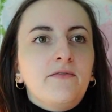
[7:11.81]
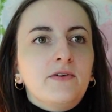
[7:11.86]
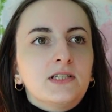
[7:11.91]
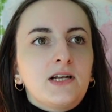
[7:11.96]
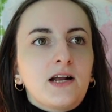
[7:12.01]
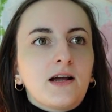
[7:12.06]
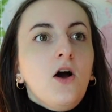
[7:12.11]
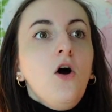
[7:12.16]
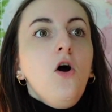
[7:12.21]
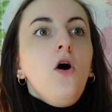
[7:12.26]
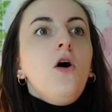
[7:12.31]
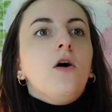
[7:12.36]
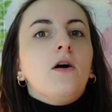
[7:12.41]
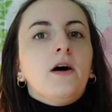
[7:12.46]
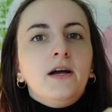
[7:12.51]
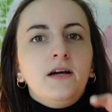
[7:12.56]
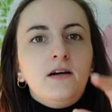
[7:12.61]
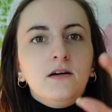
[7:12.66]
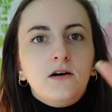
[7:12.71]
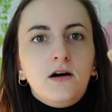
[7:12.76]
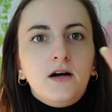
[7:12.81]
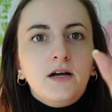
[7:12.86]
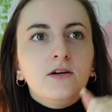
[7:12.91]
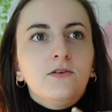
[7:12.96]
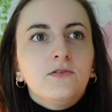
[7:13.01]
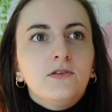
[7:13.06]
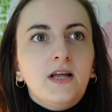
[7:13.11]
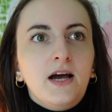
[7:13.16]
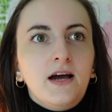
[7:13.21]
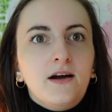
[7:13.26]
I was like, oh, I
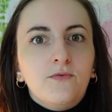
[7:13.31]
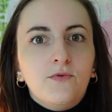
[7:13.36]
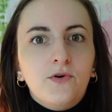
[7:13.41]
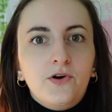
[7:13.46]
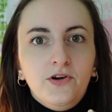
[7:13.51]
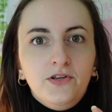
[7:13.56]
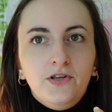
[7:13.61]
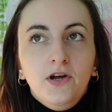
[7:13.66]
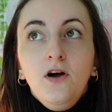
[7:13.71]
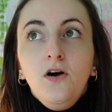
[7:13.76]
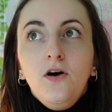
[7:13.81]
got that word,